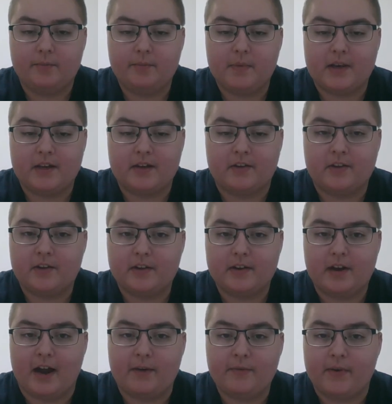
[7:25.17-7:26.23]
Because
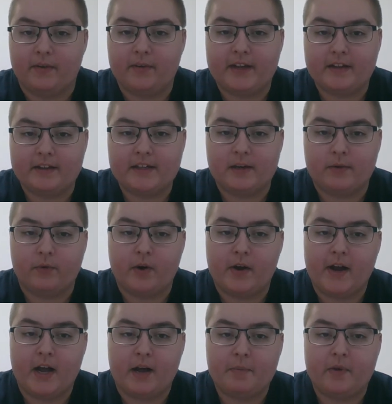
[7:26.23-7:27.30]
I felt guilty for
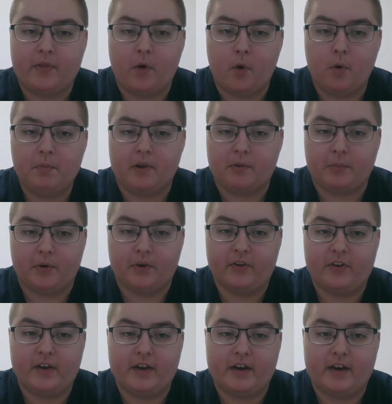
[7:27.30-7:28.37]
not helping the homeless
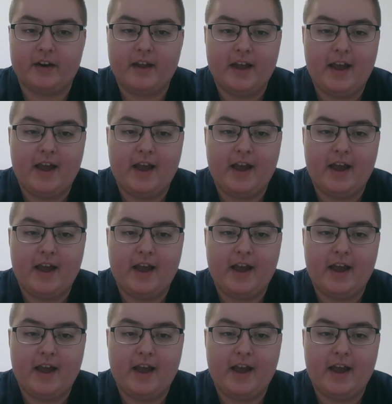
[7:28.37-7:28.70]
person,